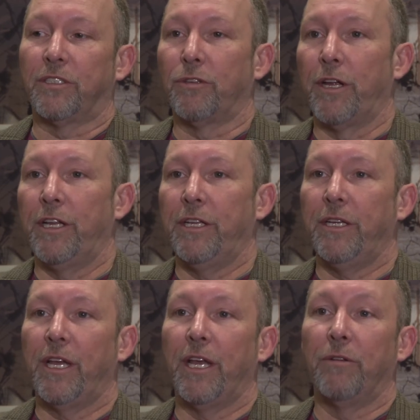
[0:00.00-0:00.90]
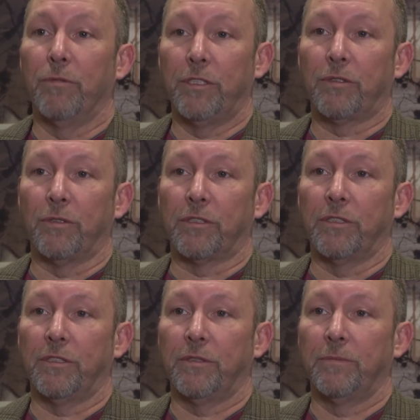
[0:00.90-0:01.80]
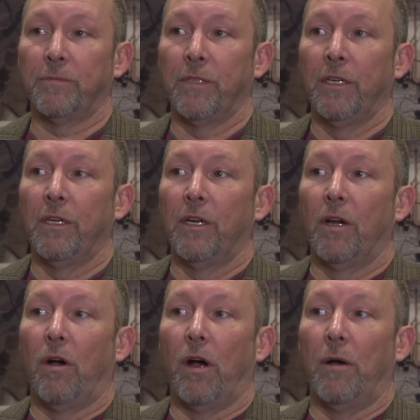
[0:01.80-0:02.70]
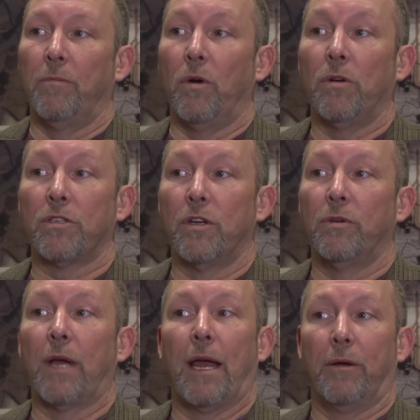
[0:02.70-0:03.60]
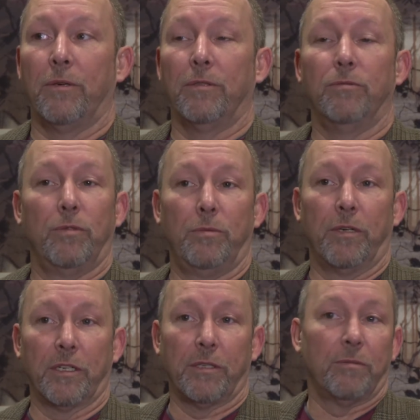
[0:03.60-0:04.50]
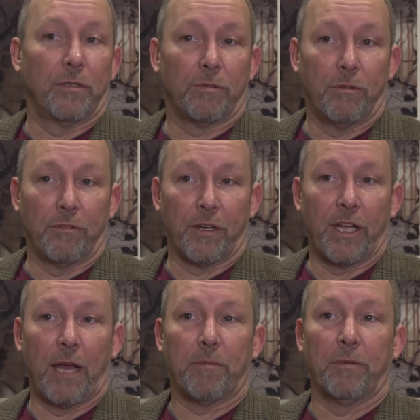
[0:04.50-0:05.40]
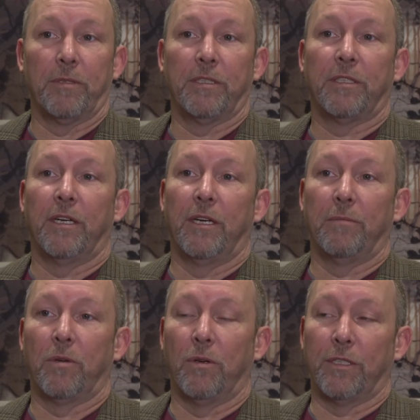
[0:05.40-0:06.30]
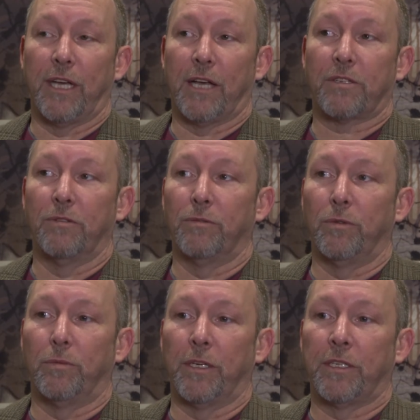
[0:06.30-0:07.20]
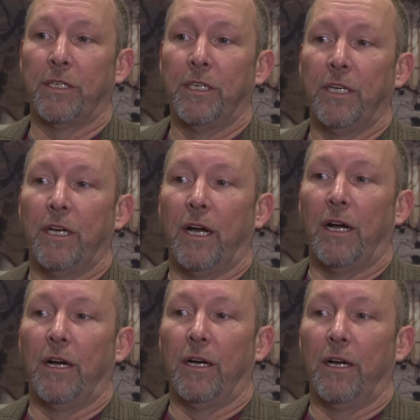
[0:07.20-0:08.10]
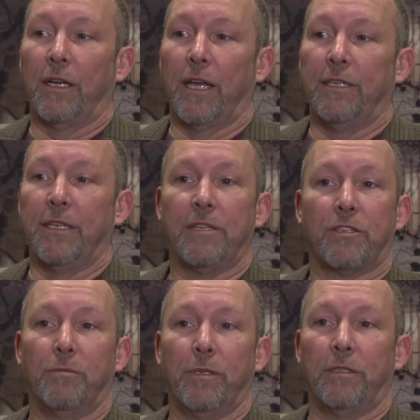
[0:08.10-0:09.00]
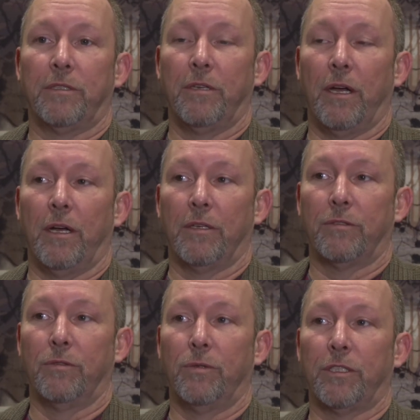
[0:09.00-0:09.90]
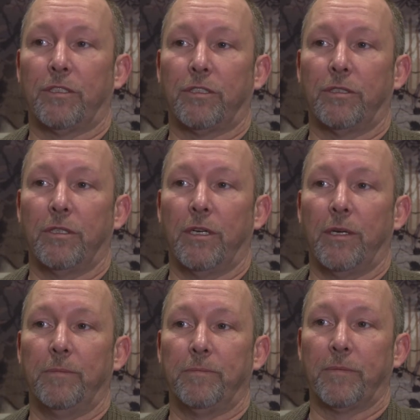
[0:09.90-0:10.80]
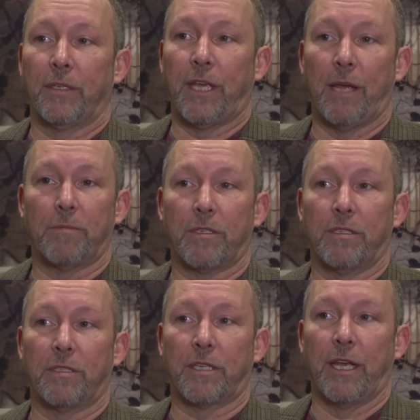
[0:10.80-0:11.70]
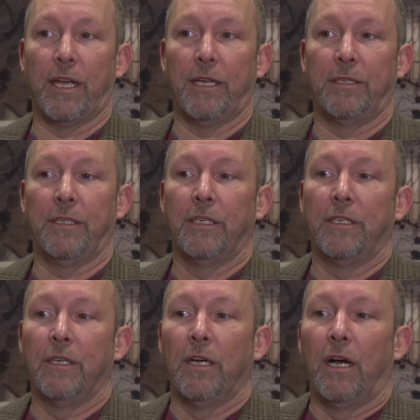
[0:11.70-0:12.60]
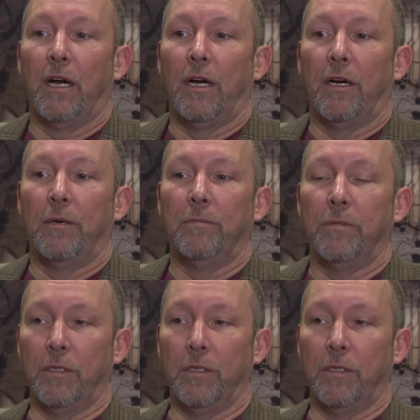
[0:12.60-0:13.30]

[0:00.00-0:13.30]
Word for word: is training and resources. Um, also our rubric, which we're very happy with, um, called the Oscar rubric. Uh, again, an instrument uh, through which um, campuses can um,